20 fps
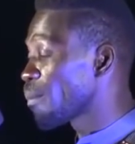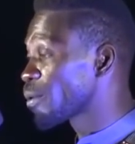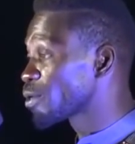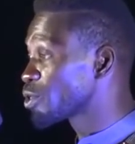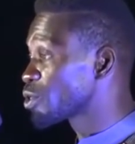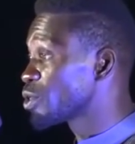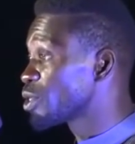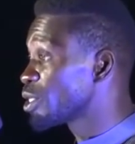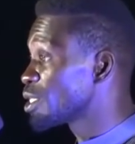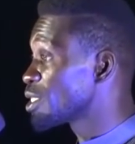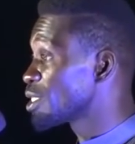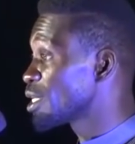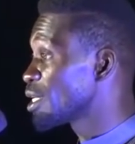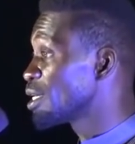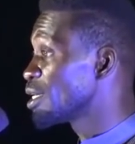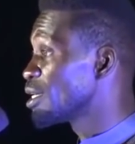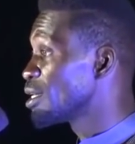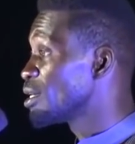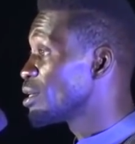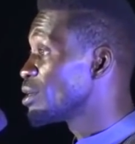
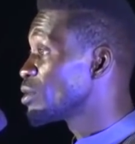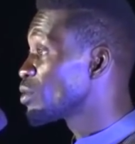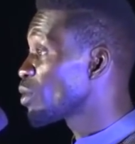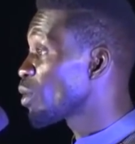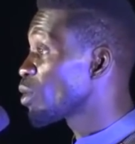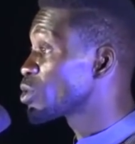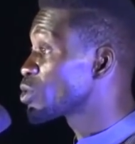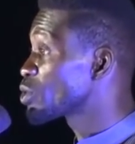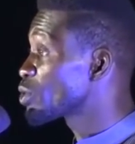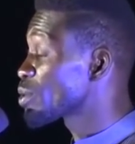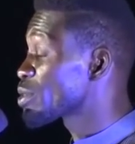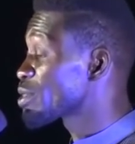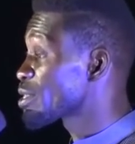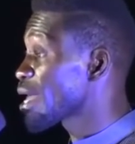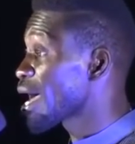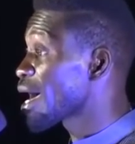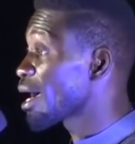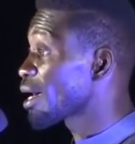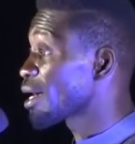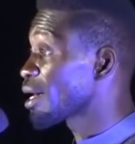opportunity to also
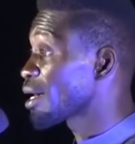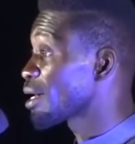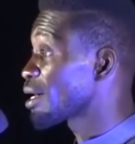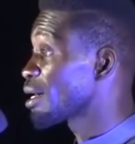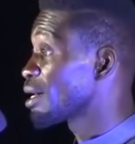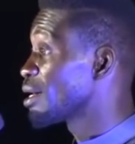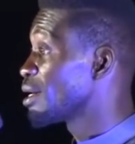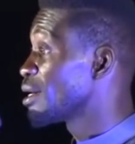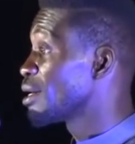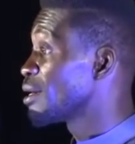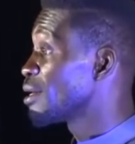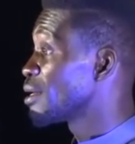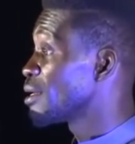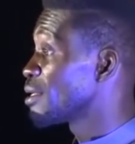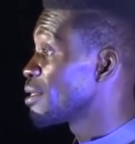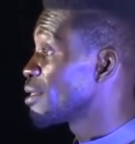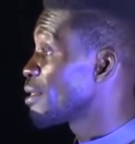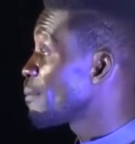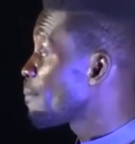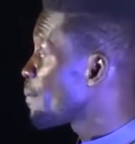thank
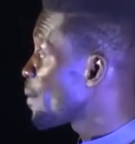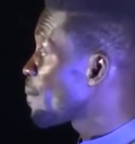the